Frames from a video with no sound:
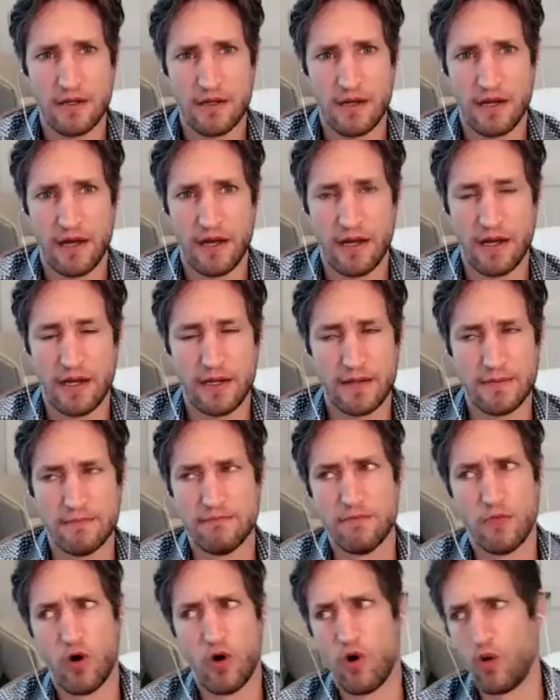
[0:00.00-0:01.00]

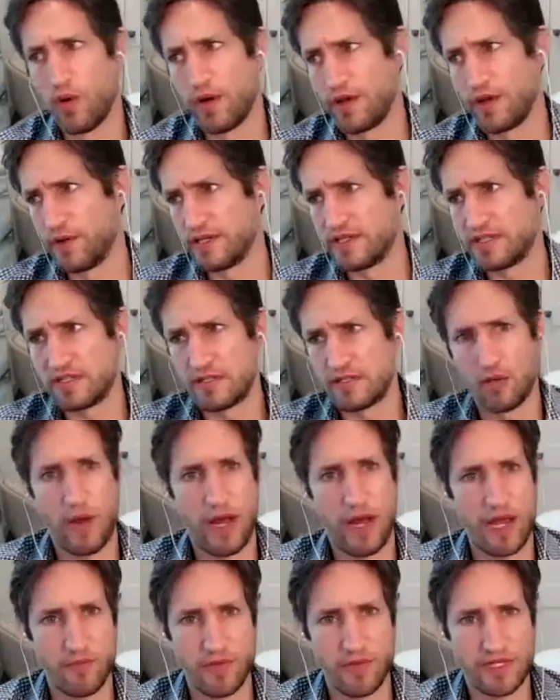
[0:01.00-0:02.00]
or whether it's the
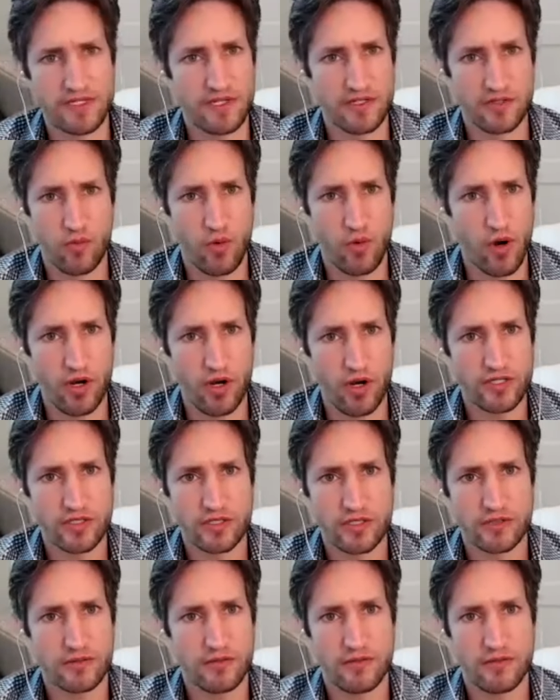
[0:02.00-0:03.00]
way a business
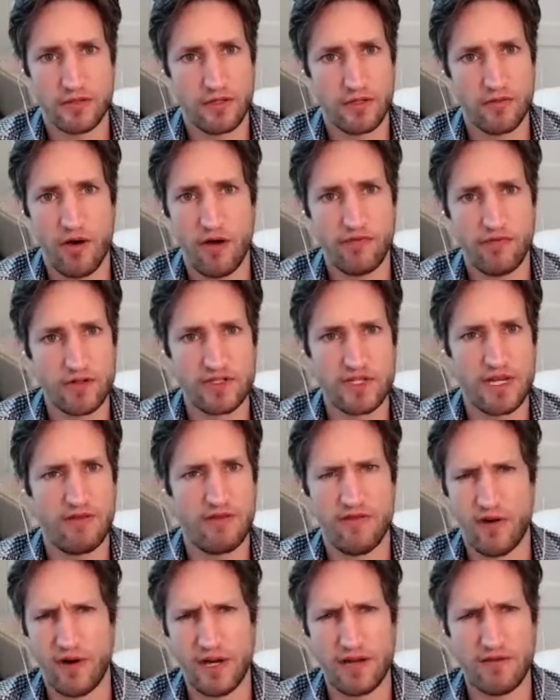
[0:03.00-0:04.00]
works. You often see
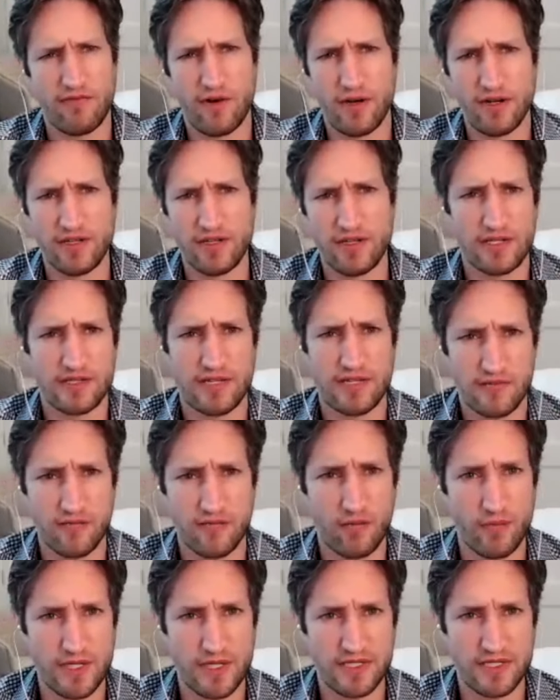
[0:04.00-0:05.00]
very, very successful
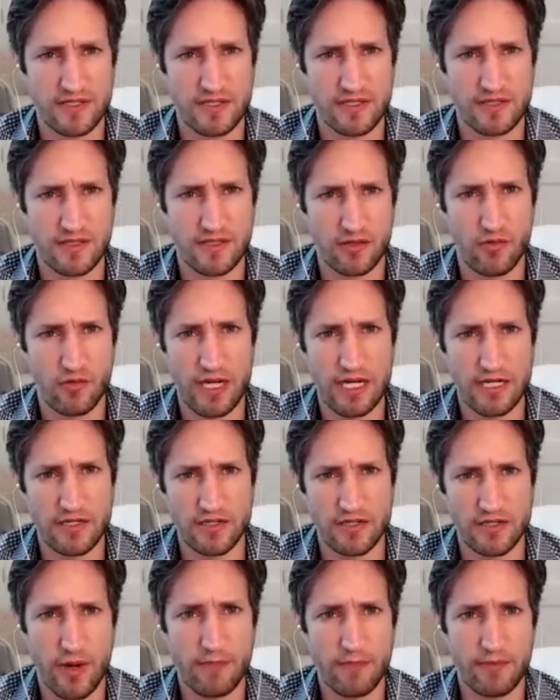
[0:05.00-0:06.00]
businesses that really
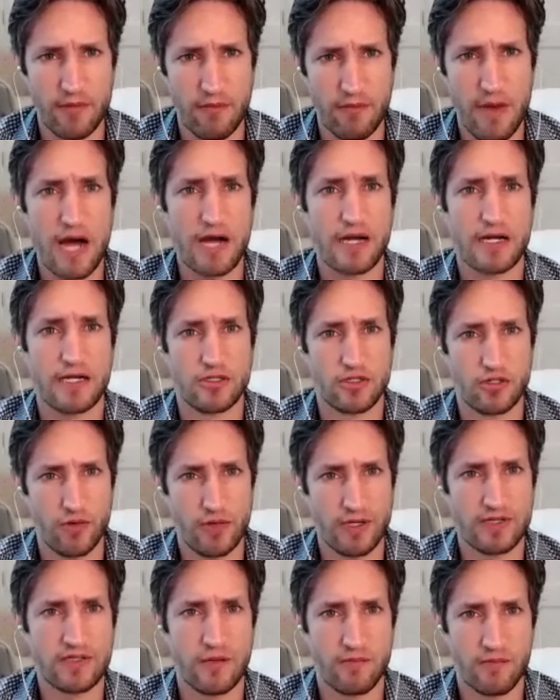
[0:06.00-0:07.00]
disrupt the market
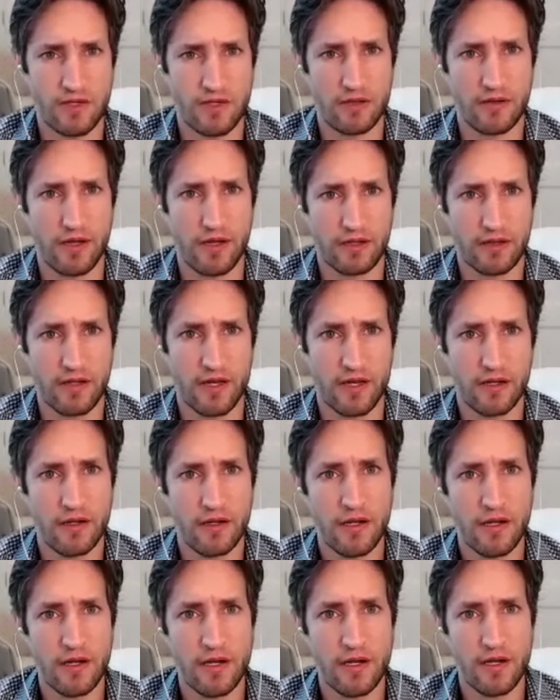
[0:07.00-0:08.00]
doing something like that,
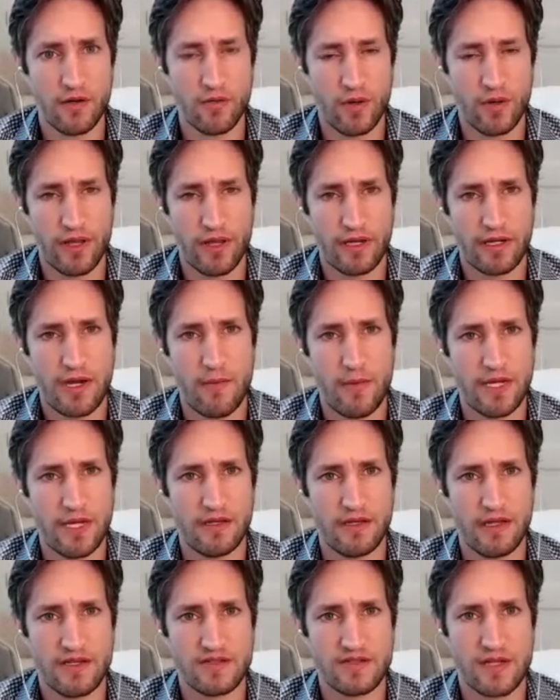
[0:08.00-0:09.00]
where they come in and
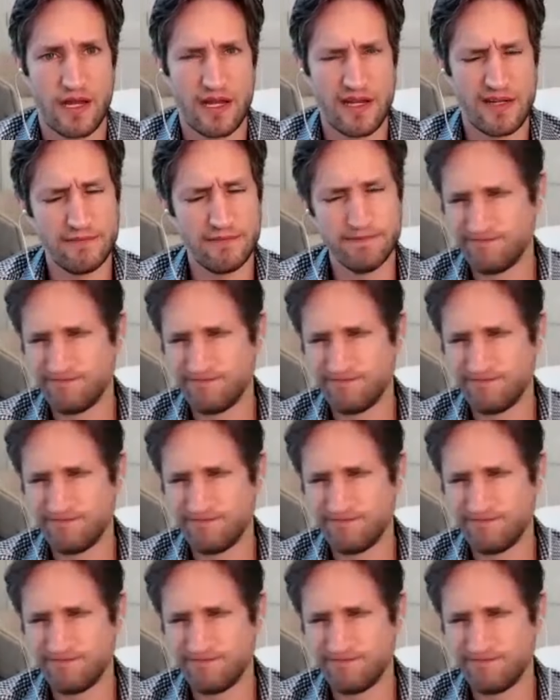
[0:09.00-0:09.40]
they say,